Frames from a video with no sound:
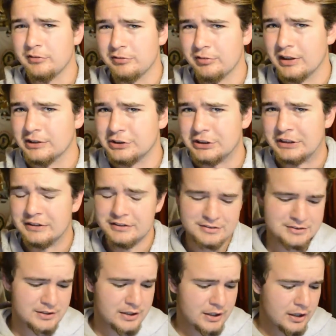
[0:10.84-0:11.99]

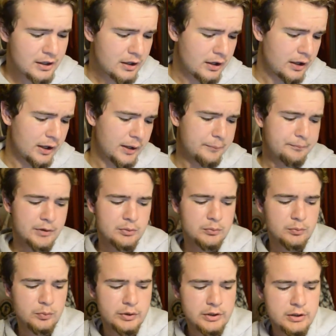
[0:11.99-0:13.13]
fletchings.
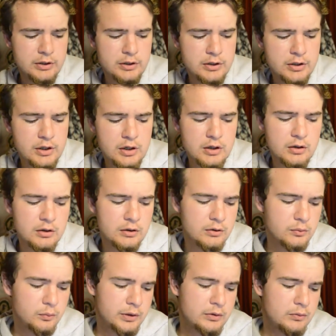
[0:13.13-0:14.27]
We
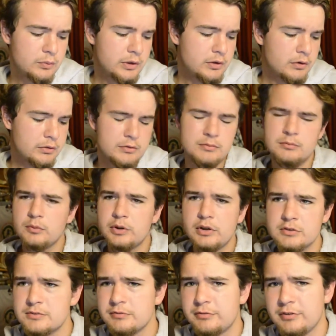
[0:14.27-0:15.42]
got
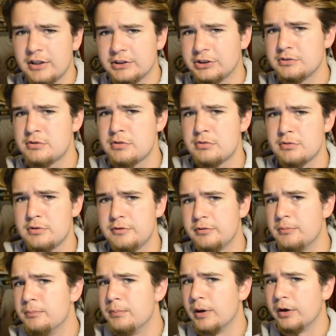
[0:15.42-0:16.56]
some fletchings through
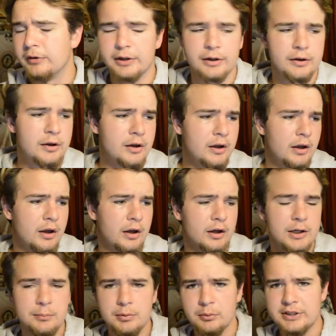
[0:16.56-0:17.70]
from Bohning a
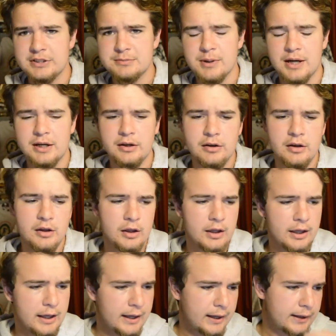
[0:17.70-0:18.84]
couple of weeks back,
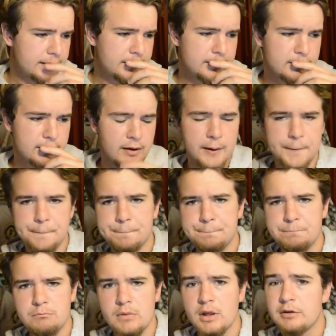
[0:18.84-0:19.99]
and
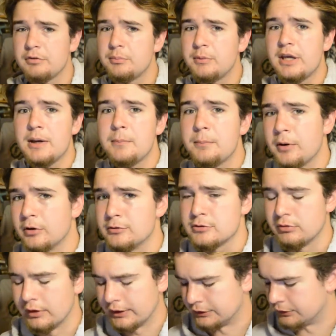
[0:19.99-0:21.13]
they're from the Impulse
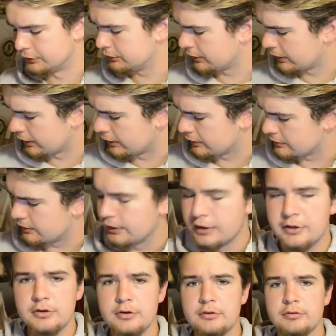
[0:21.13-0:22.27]
range. So they're
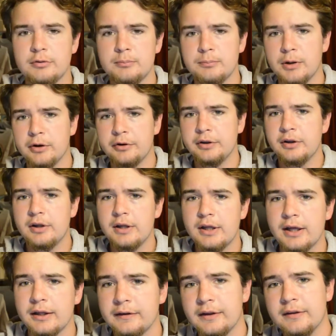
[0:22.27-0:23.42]
new from Bohning,
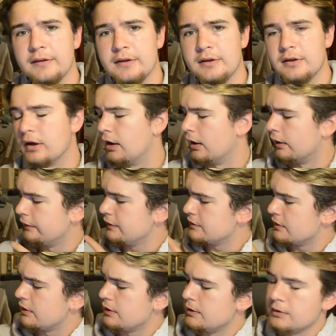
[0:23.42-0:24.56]
and they're these are
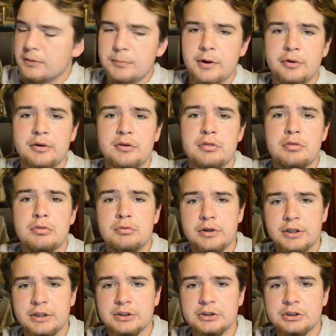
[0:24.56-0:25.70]
the Bohning
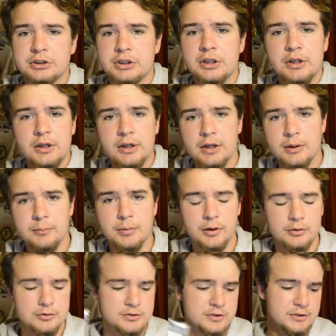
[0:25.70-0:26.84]
3-inch
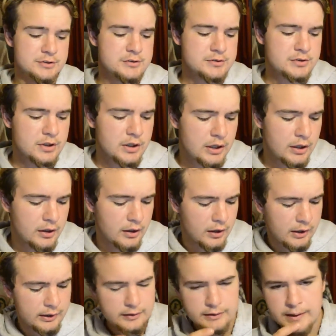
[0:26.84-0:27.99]
Impulses,
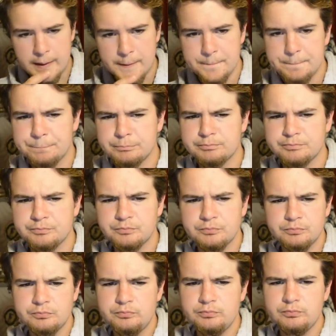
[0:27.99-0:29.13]
and
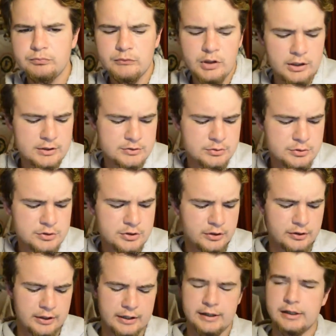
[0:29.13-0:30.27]
there's also
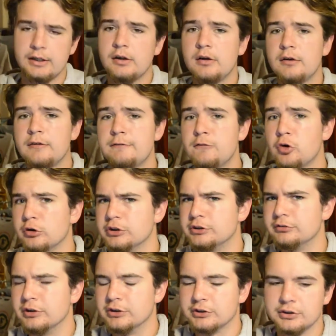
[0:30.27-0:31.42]
a 4-inch
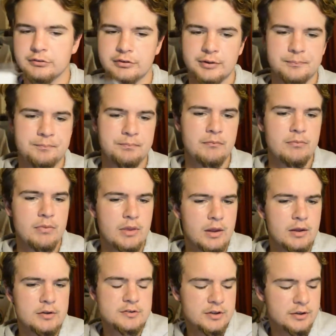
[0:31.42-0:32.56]
version of it.
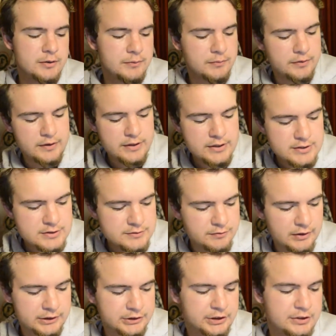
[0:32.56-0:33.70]
So these
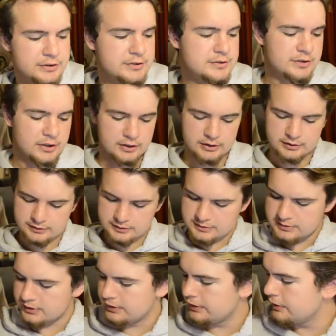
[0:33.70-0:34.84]
fletchings are
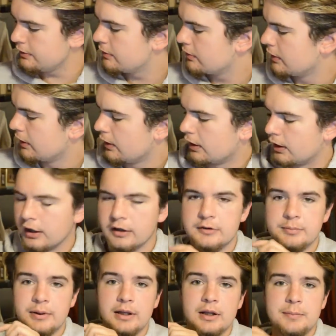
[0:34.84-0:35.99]
designed to
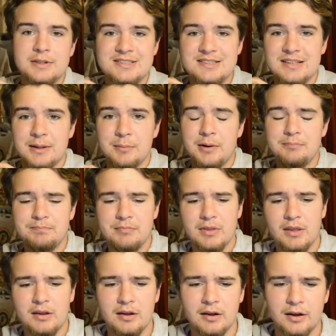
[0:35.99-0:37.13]
be a little bit slimmer,
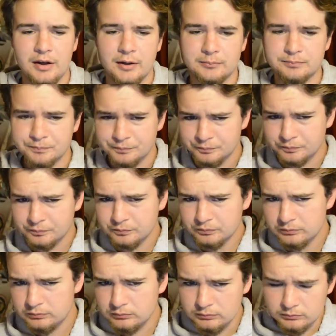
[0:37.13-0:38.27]
and
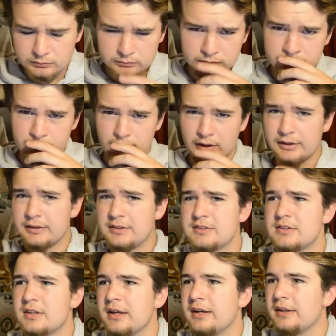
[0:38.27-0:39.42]
this is
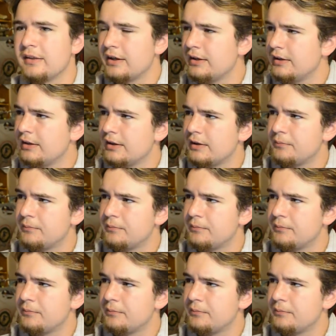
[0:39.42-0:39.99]
they